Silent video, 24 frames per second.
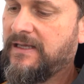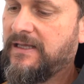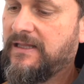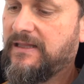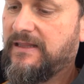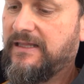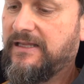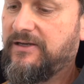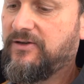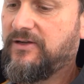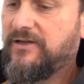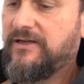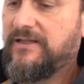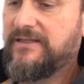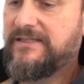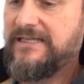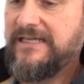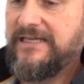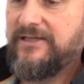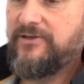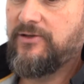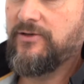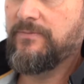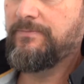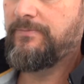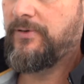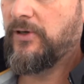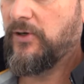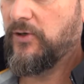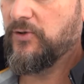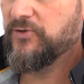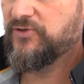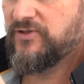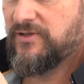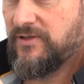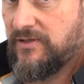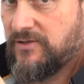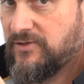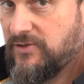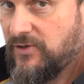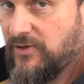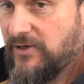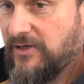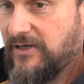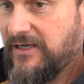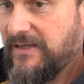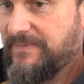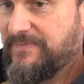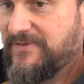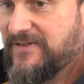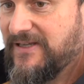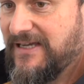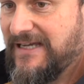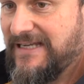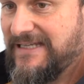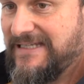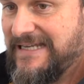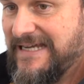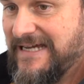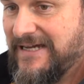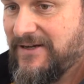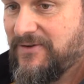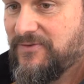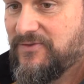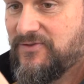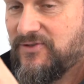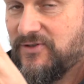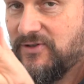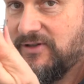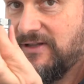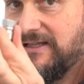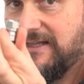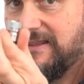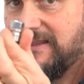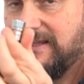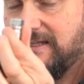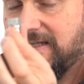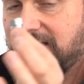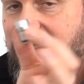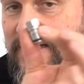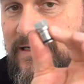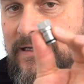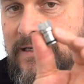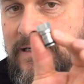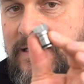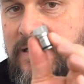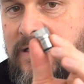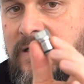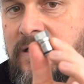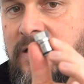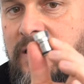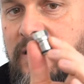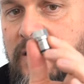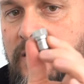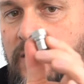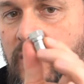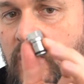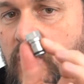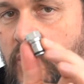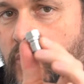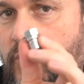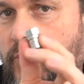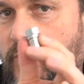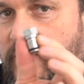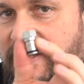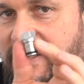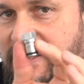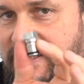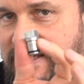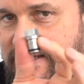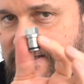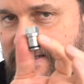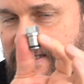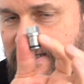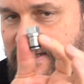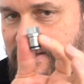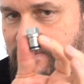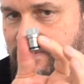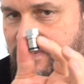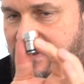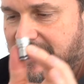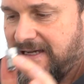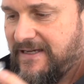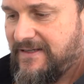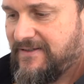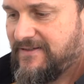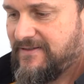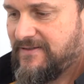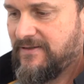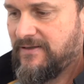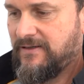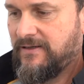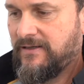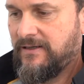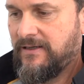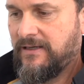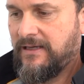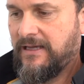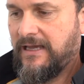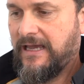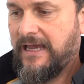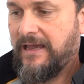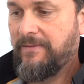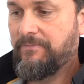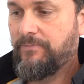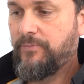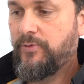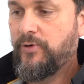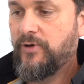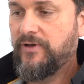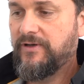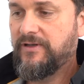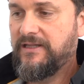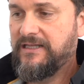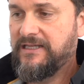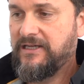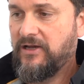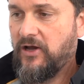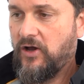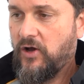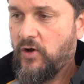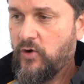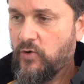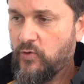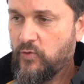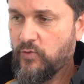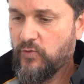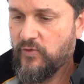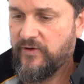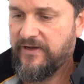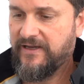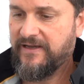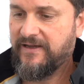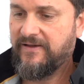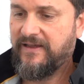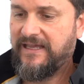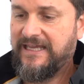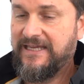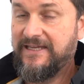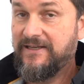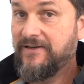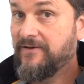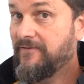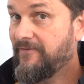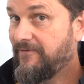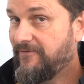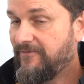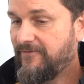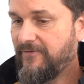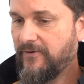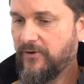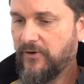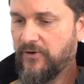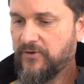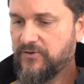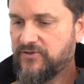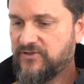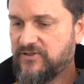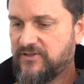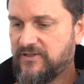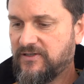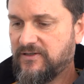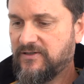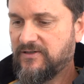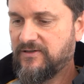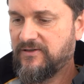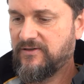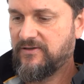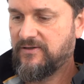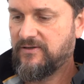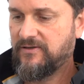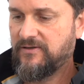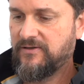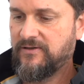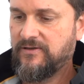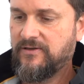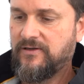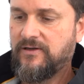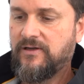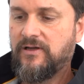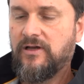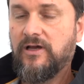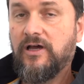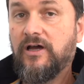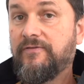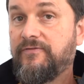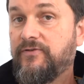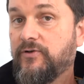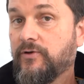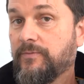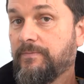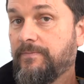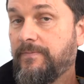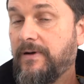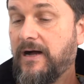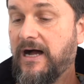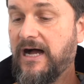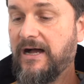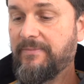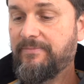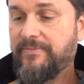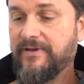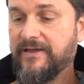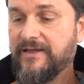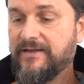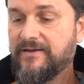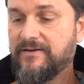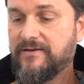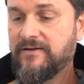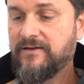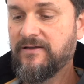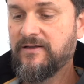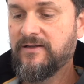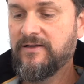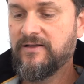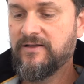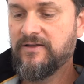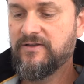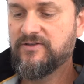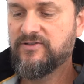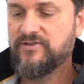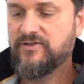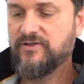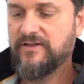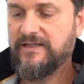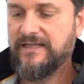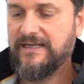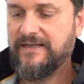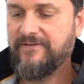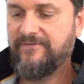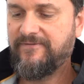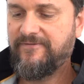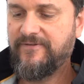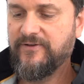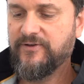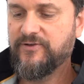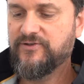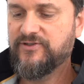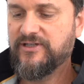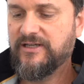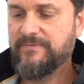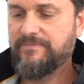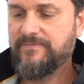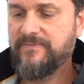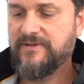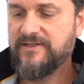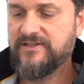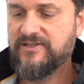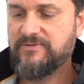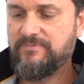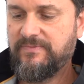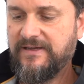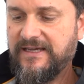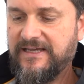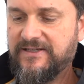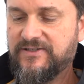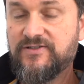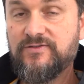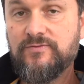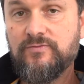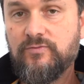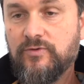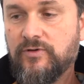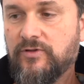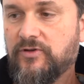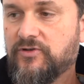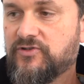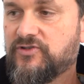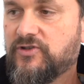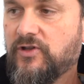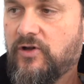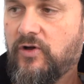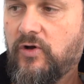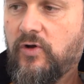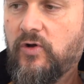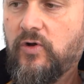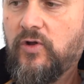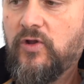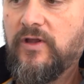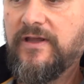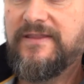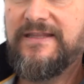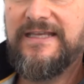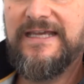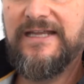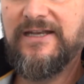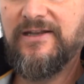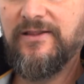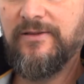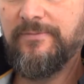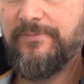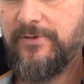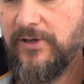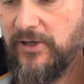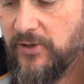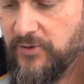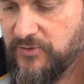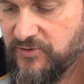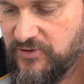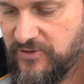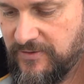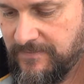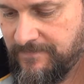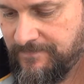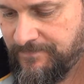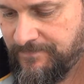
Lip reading: Then you're going to take your post, turn it upside down so that the O-ring is at the base, and put the O-ring in first of your poppet so that it fills up the space where there's the hole at the end of the post.